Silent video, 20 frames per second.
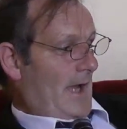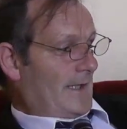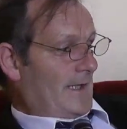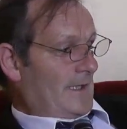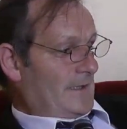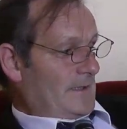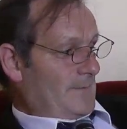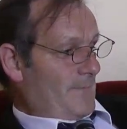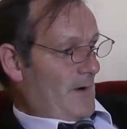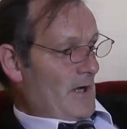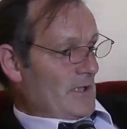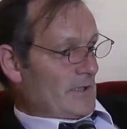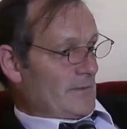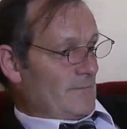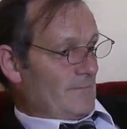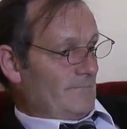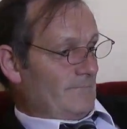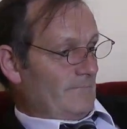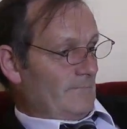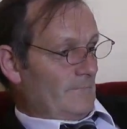And at the
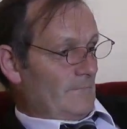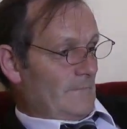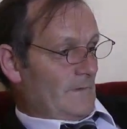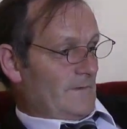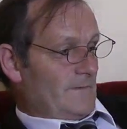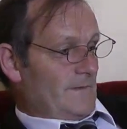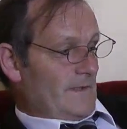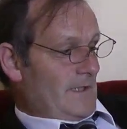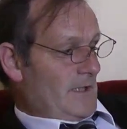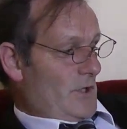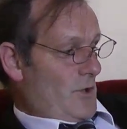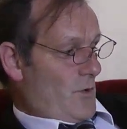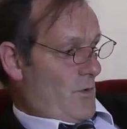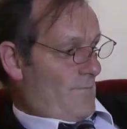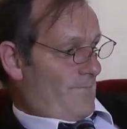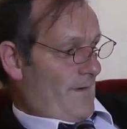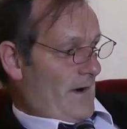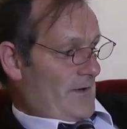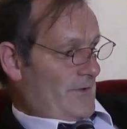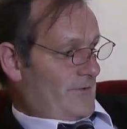bottom, the
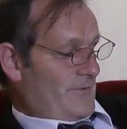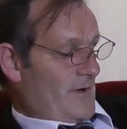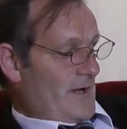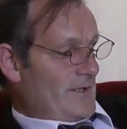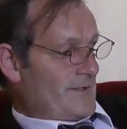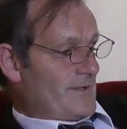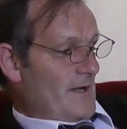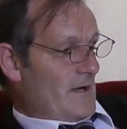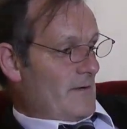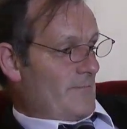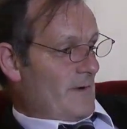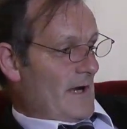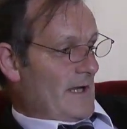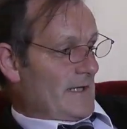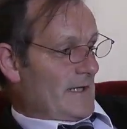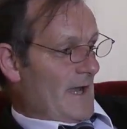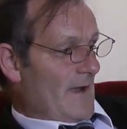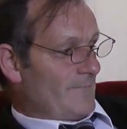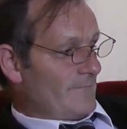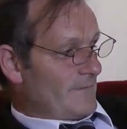CEO of Horse Racing Ireland,
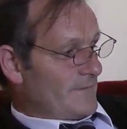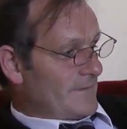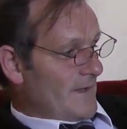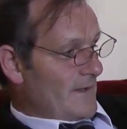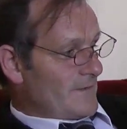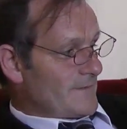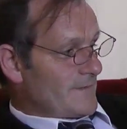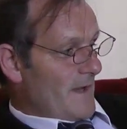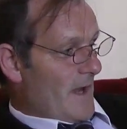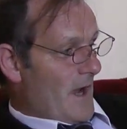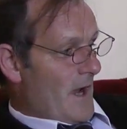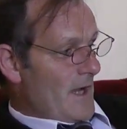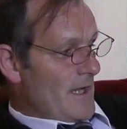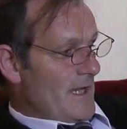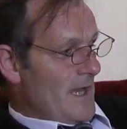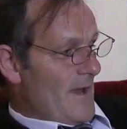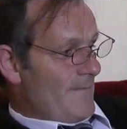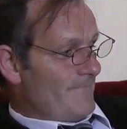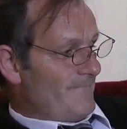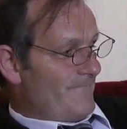Brian Kavanagh, says,
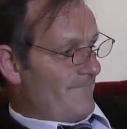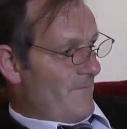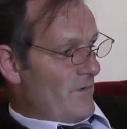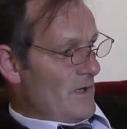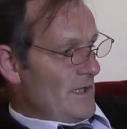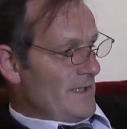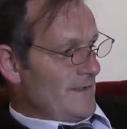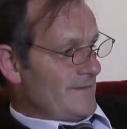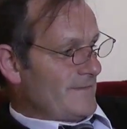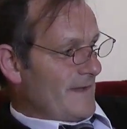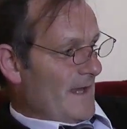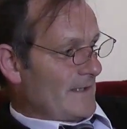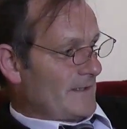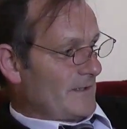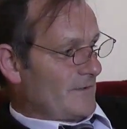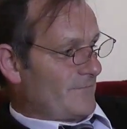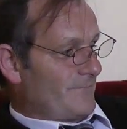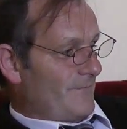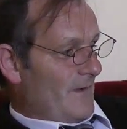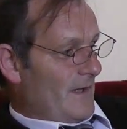I am fully
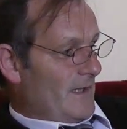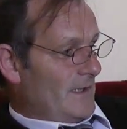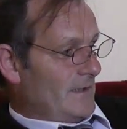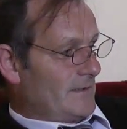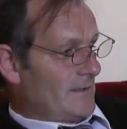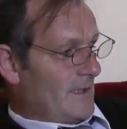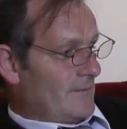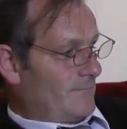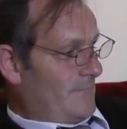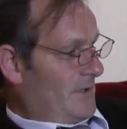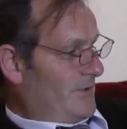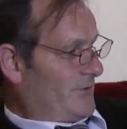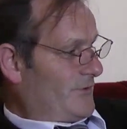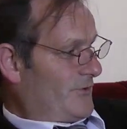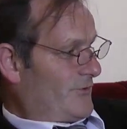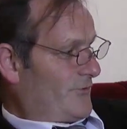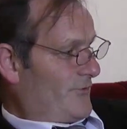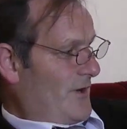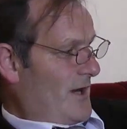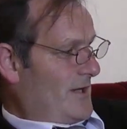satisfied that
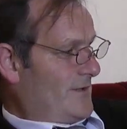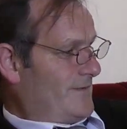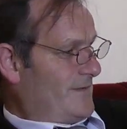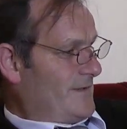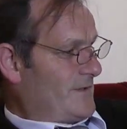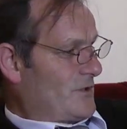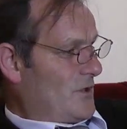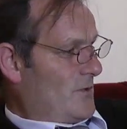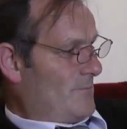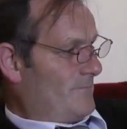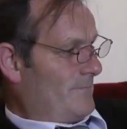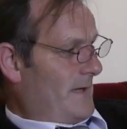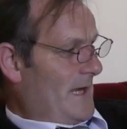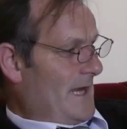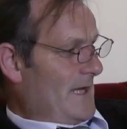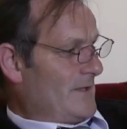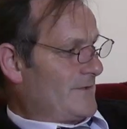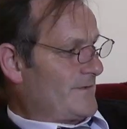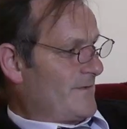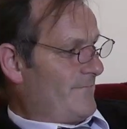Mr. Treacy's
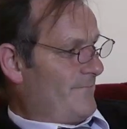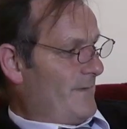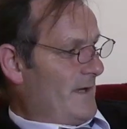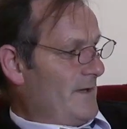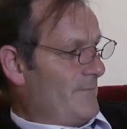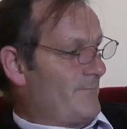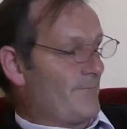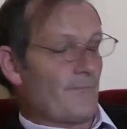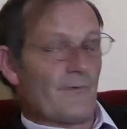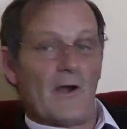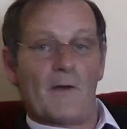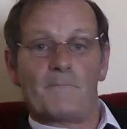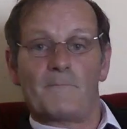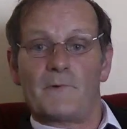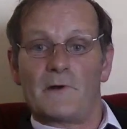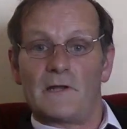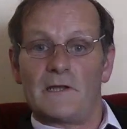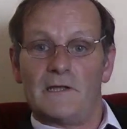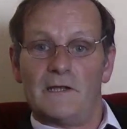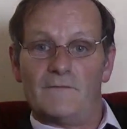complaints have been
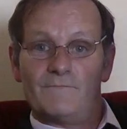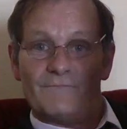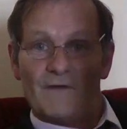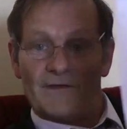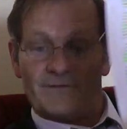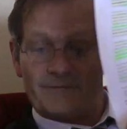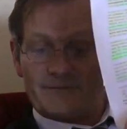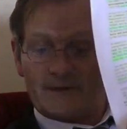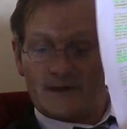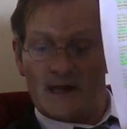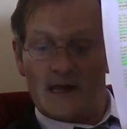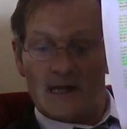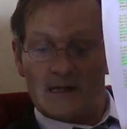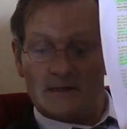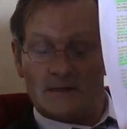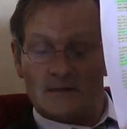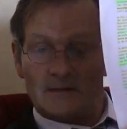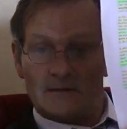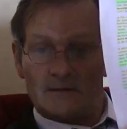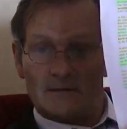properly
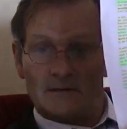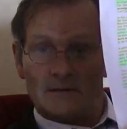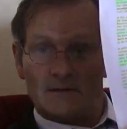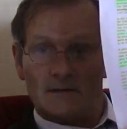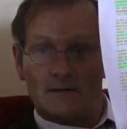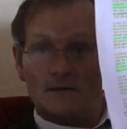investigated.